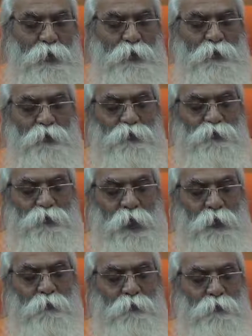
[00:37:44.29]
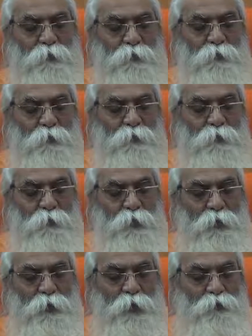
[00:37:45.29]
in this time,
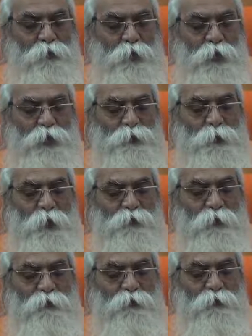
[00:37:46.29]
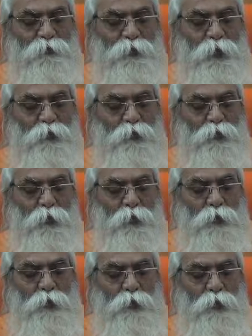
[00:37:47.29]
the foolish persons, they do
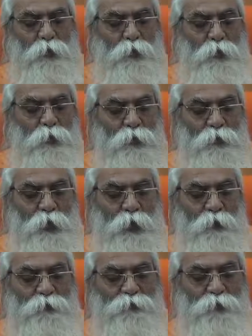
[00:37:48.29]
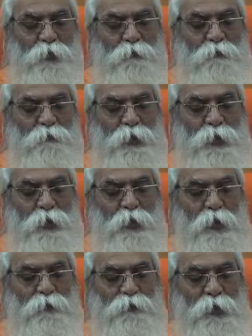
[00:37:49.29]
not know the extreme
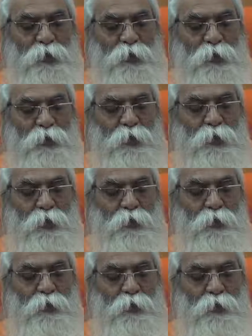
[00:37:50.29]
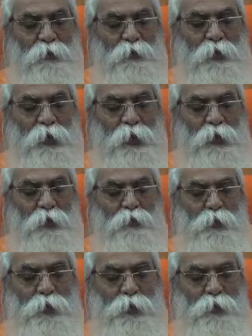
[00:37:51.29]
meaning of the yajna. They are
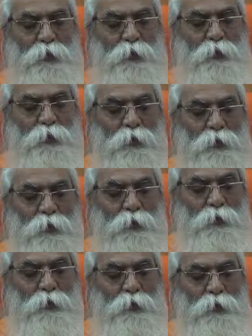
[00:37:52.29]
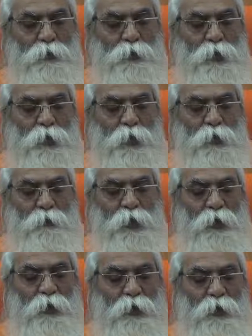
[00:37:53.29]
doing the
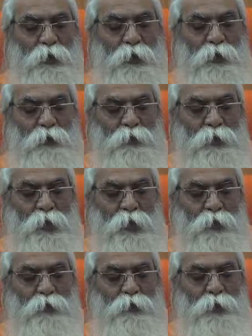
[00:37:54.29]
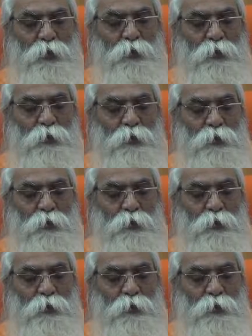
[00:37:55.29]
karma kanda, they are doing